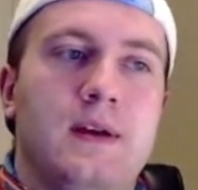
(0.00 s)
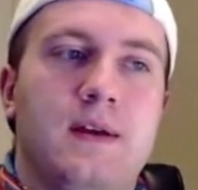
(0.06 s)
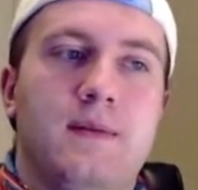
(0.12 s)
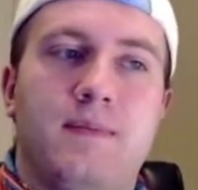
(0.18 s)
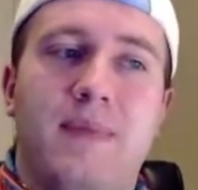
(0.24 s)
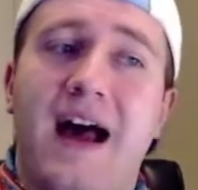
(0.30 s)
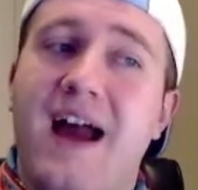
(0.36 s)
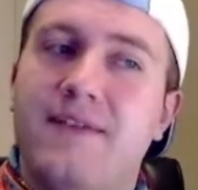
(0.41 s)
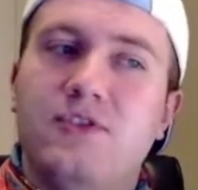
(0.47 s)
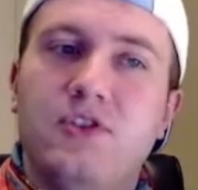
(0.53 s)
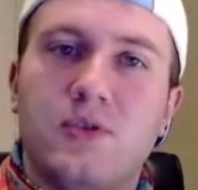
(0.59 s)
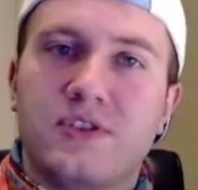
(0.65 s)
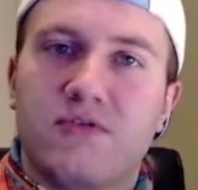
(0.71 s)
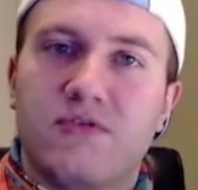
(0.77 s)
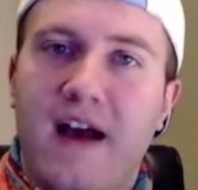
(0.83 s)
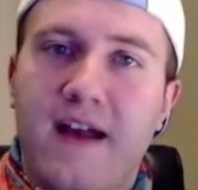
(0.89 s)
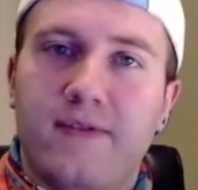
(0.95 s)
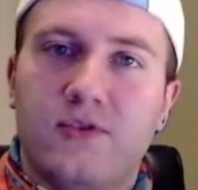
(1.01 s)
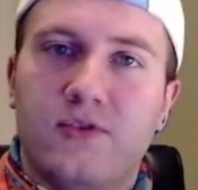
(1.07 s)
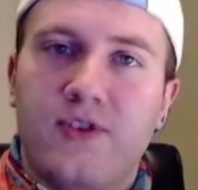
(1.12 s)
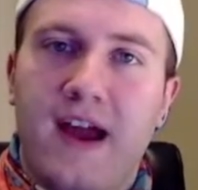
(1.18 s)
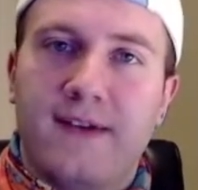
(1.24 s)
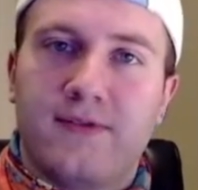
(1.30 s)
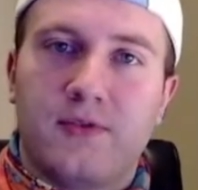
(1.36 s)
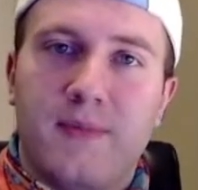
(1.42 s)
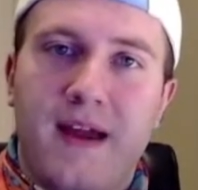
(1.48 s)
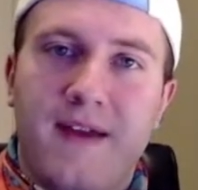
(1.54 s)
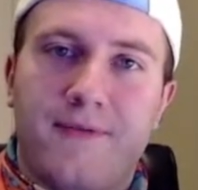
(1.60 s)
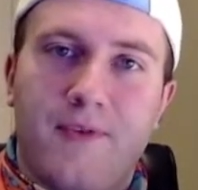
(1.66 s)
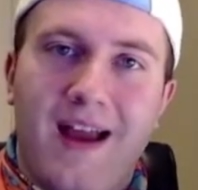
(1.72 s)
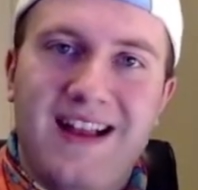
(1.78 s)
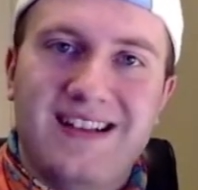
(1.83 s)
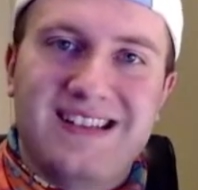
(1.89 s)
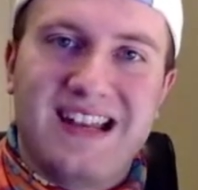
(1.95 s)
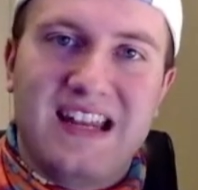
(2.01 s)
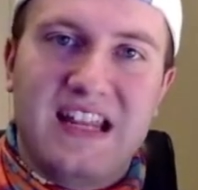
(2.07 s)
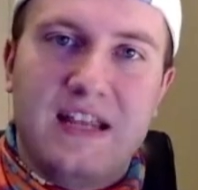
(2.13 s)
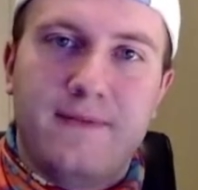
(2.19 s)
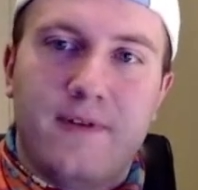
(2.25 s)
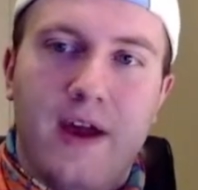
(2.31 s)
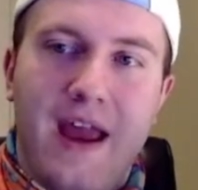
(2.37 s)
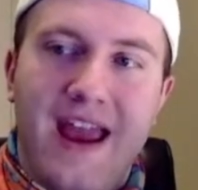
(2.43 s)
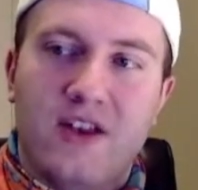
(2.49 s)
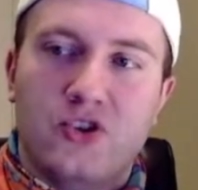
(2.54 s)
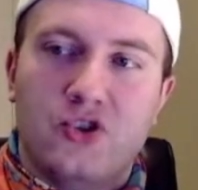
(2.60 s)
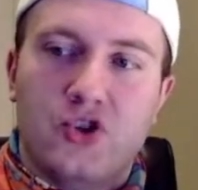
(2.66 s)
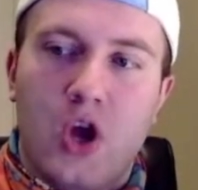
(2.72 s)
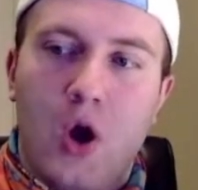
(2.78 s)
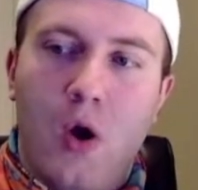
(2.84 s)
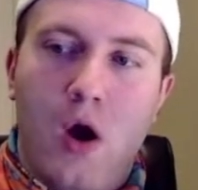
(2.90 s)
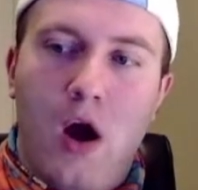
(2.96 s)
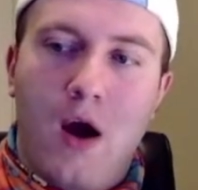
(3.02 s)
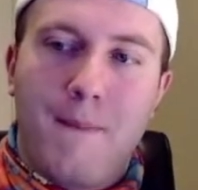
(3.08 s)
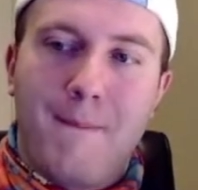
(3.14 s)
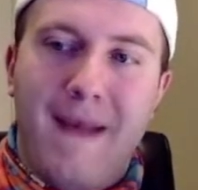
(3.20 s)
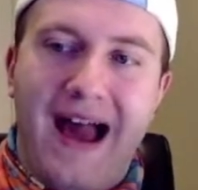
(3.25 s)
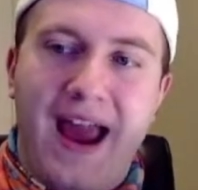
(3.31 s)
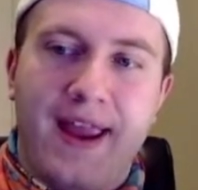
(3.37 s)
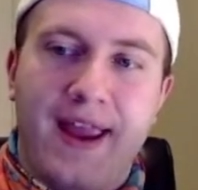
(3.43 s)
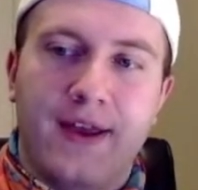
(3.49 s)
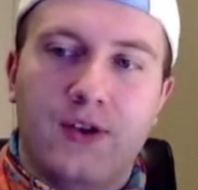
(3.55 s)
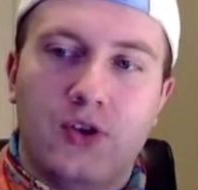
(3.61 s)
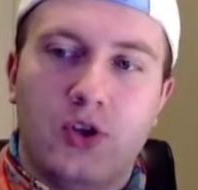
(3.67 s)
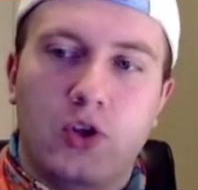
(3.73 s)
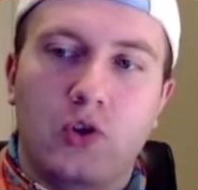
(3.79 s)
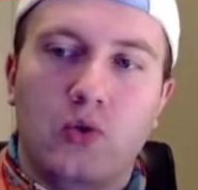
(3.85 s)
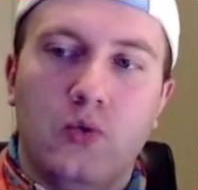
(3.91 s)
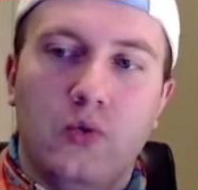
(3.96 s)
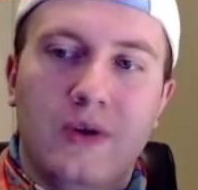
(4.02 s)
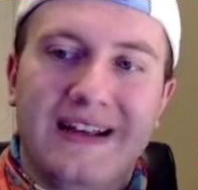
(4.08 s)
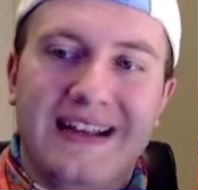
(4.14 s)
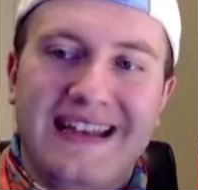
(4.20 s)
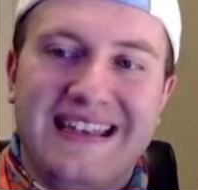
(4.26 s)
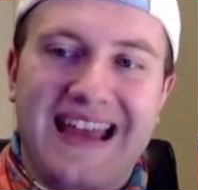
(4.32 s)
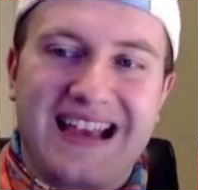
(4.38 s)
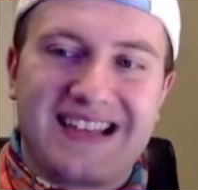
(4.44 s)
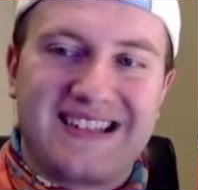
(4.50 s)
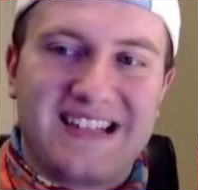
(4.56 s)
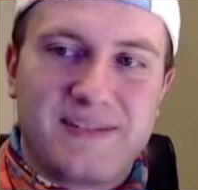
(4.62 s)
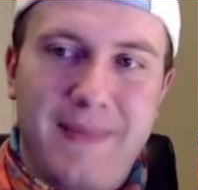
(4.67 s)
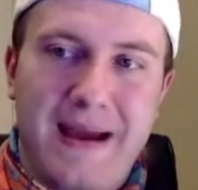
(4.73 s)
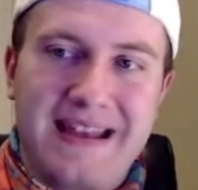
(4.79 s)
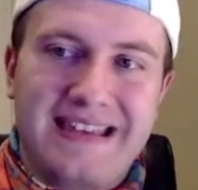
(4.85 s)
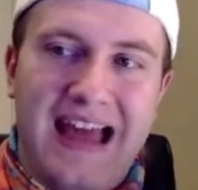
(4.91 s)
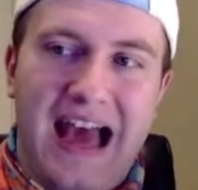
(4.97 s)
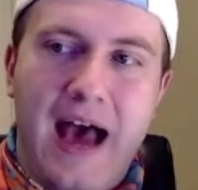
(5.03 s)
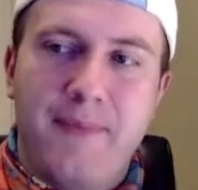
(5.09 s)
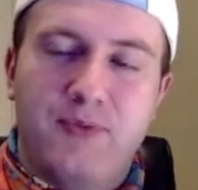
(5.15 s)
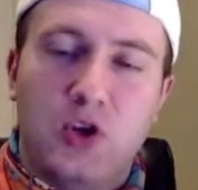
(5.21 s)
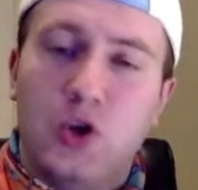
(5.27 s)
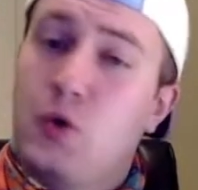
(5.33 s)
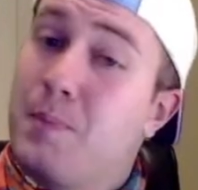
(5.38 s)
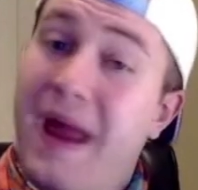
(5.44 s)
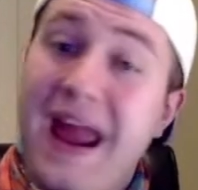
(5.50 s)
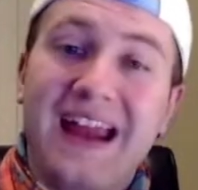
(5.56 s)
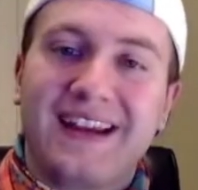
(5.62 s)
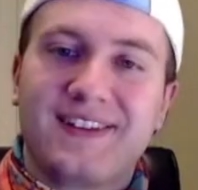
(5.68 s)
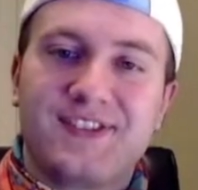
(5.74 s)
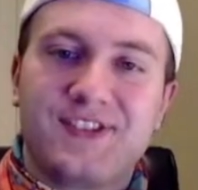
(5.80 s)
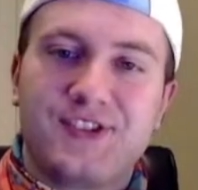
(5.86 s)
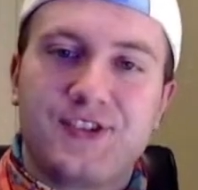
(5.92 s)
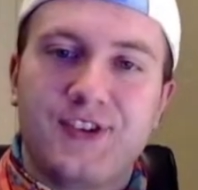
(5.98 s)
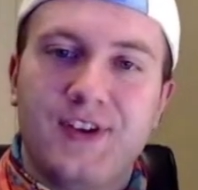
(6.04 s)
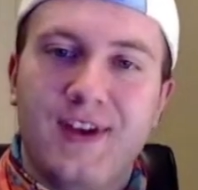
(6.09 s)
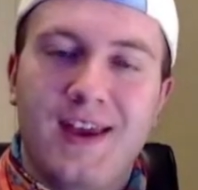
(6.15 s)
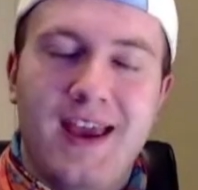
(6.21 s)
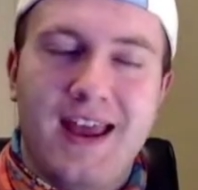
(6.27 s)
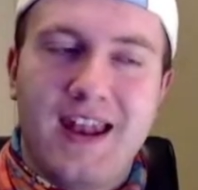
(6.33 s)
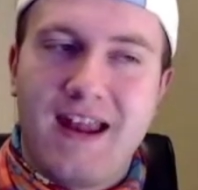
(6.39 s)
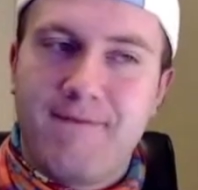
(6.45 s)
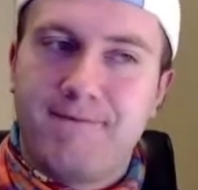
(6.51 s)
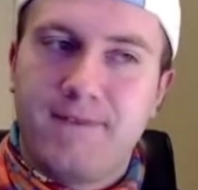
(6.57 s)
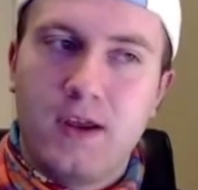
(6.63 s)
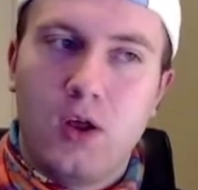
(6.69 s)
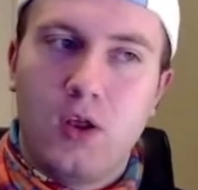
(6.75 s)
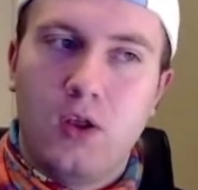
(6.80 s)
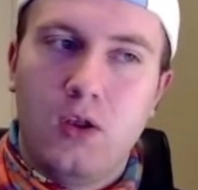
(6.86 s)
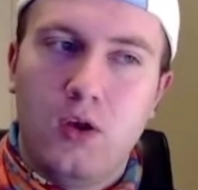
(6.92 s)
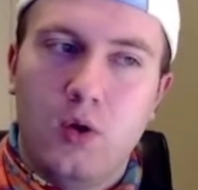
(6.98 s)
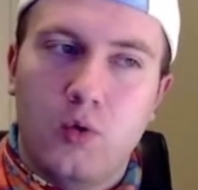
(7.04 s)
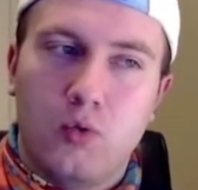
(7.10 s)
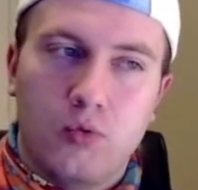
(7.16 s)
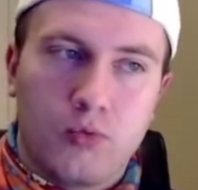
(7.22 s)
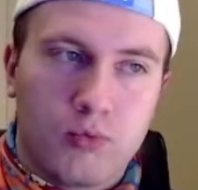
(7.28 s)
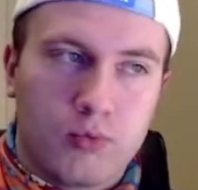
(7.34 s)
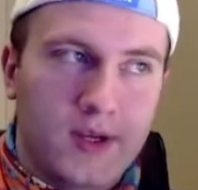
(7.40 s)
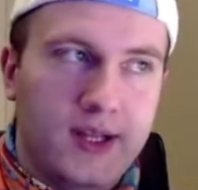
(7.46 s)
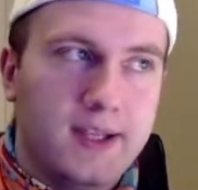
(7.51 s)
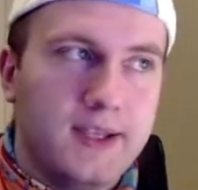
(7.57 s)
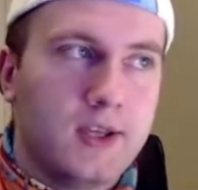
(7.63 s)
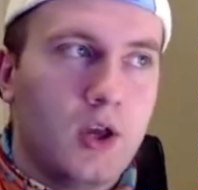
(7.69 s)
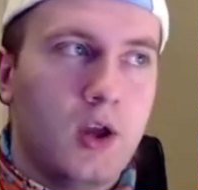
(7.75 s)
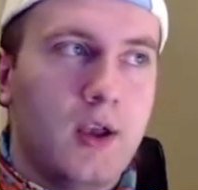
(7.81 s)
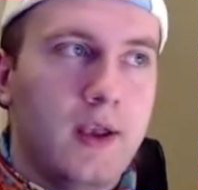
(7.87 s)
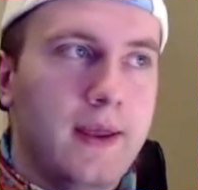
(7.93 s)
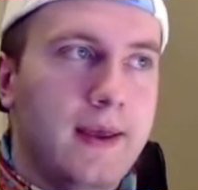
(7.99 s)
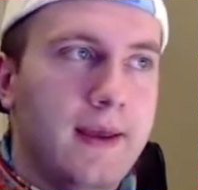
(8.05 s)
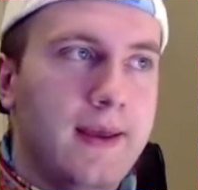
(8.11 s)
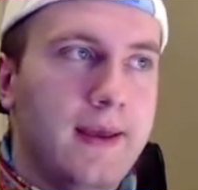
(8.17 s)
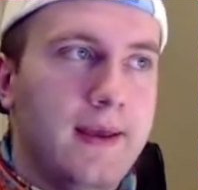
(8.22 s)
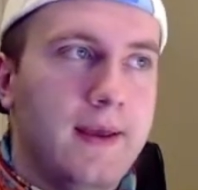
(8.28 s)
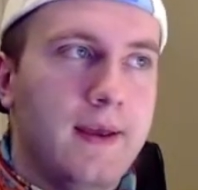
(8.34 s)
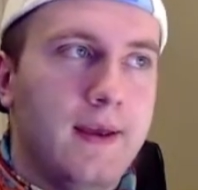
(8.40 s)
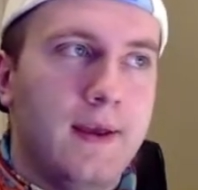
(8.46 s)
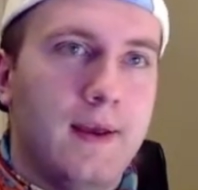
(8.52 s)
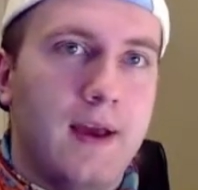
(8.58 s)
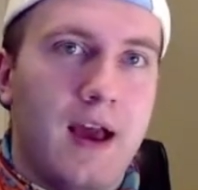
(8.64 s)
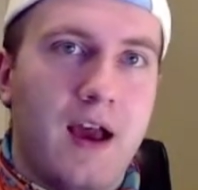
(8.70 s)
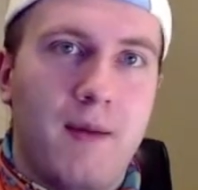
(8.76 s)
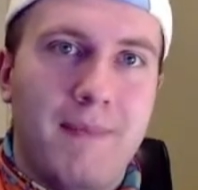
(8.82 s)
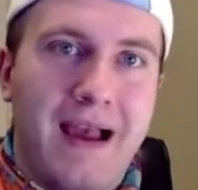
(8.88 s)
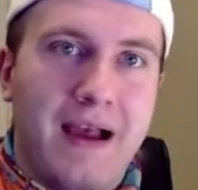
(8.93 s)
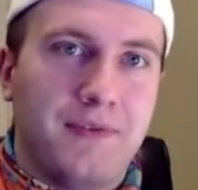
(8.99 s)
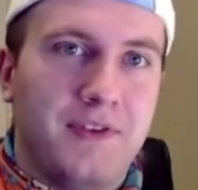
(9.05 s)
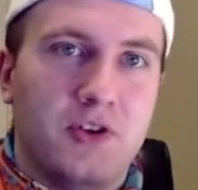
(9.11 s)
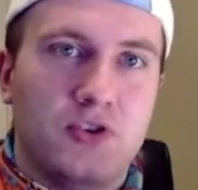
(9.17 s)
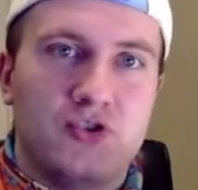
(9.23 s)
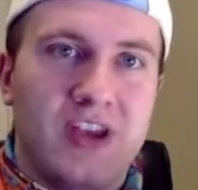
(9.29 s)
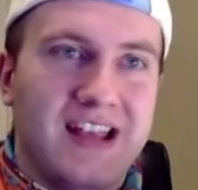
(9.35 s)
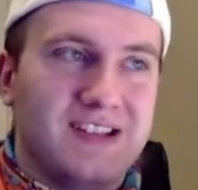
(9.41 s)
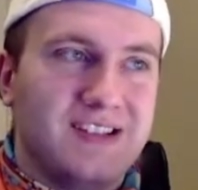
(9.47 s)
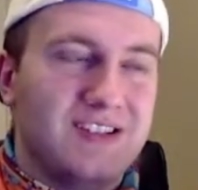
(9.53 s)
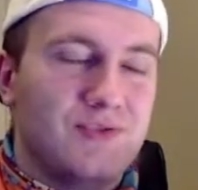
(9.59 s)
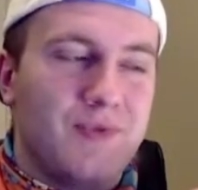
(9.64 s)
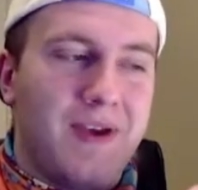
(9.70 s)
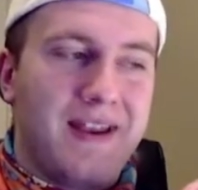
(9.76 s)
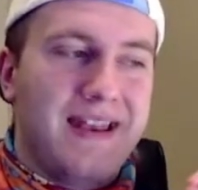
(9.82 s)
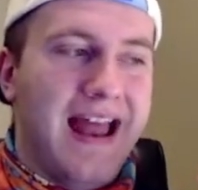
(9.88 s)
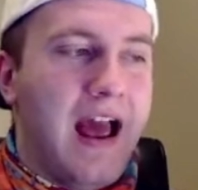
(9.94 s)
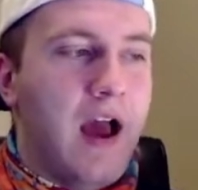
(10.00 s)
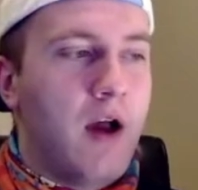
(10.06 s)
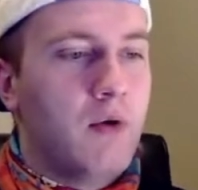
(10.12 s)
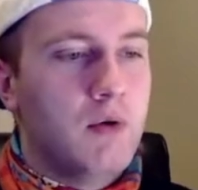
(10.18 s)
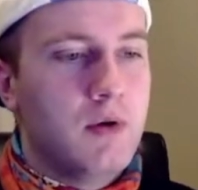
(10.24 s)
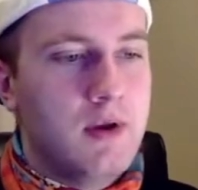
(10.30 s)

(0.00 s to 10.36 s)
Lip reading: But I do a Survivor draft with my friends, and Eva and Joe are my two contestants, my top two picks. And I feel really good about their chances right now.